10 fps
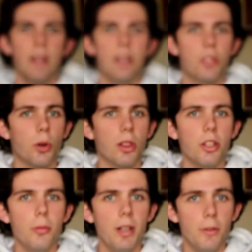So a
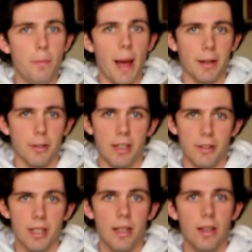little bit of
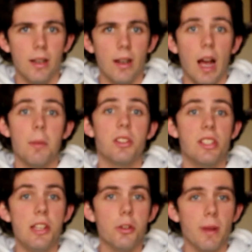background. I'm a
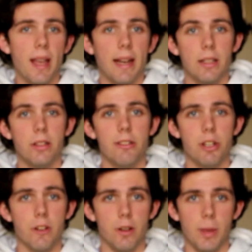senior mechanical
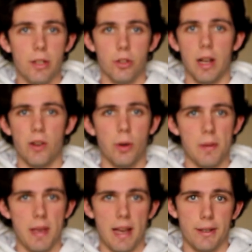engineering major at
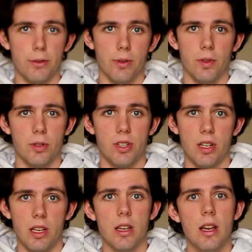Quinnipiac
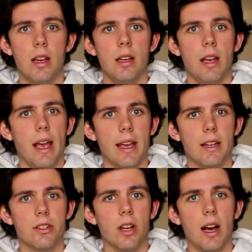University,
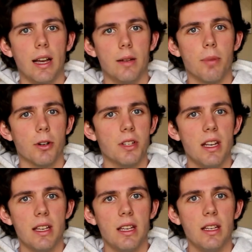and I am
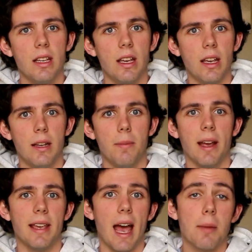partaking in my
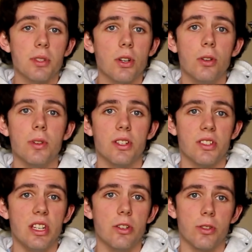capstone
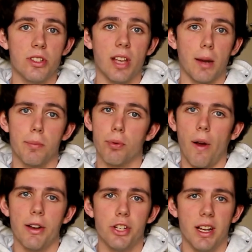senior design
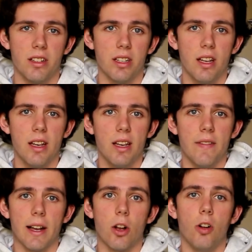project
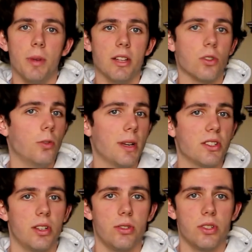that culminates all my
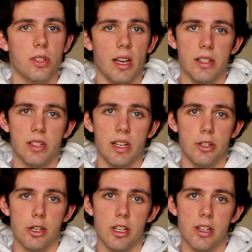skills as an
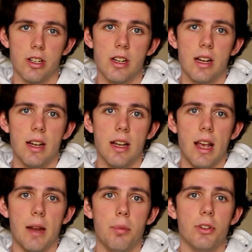engineer
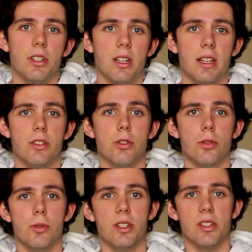and puts it
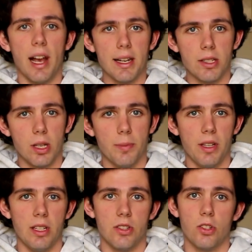into designing
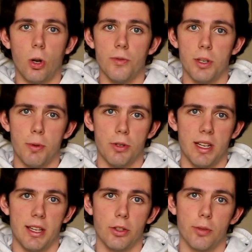something that solves a
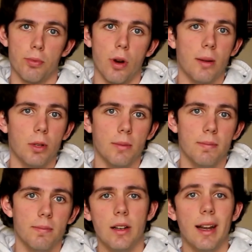particular problem.
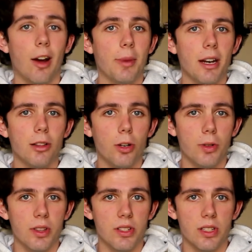Now, I'm not alone
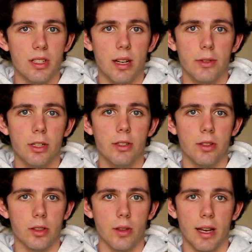in this endeavor.
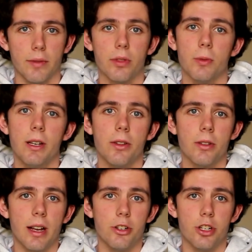I have 3
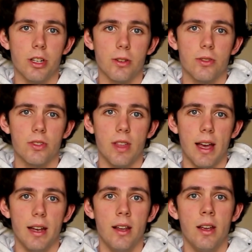other engineers
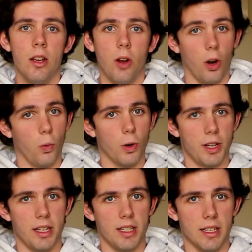that are
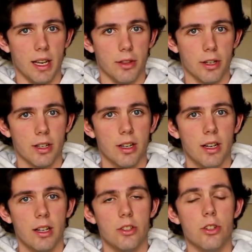working together
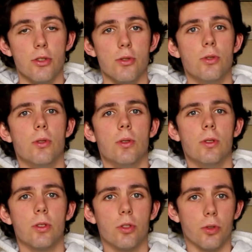to
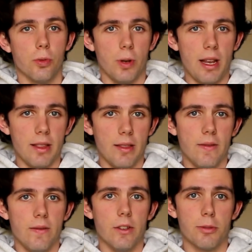create
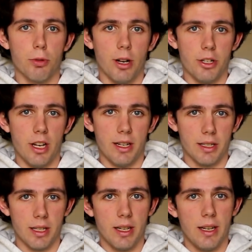this project.